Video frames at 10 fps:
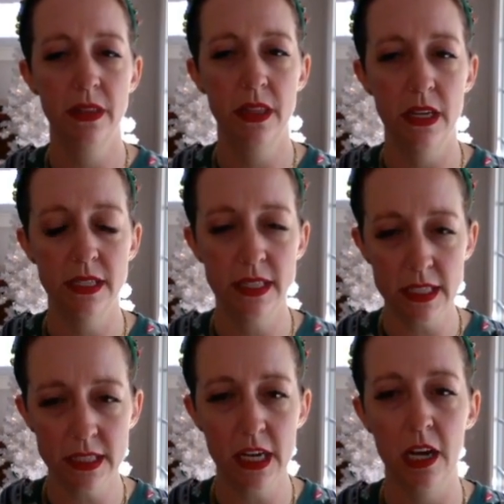The
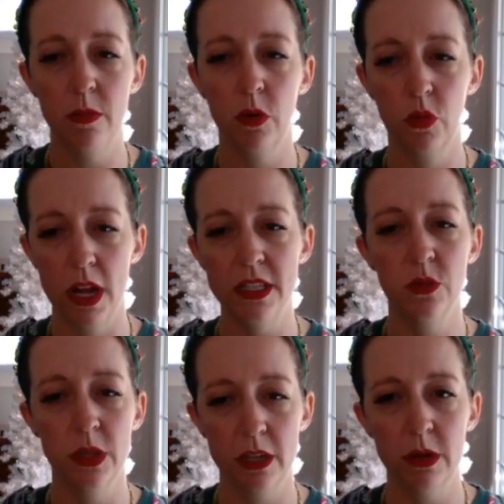system runs
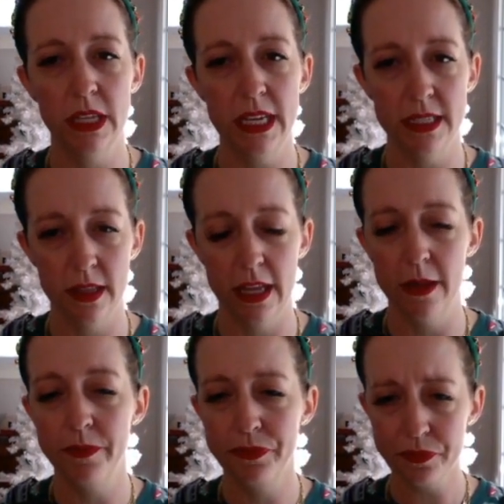really, really
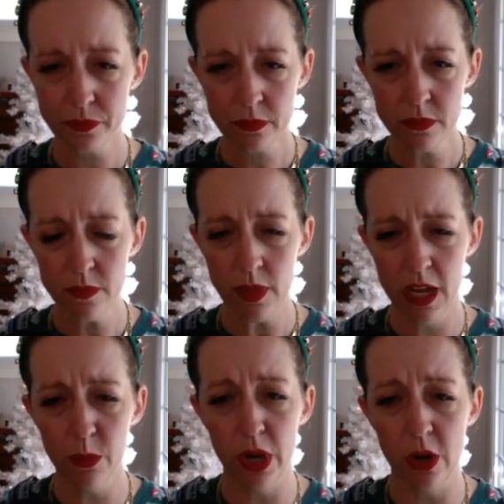easily
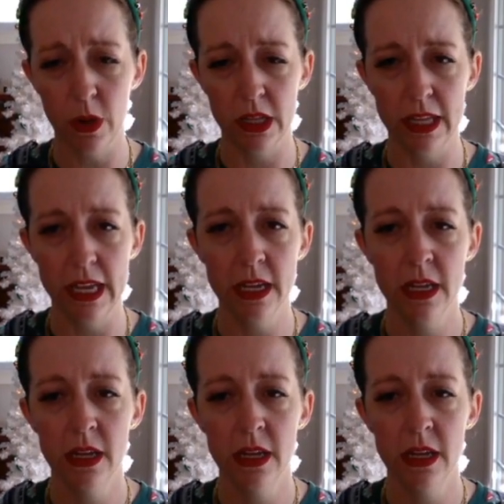and pretty quickly.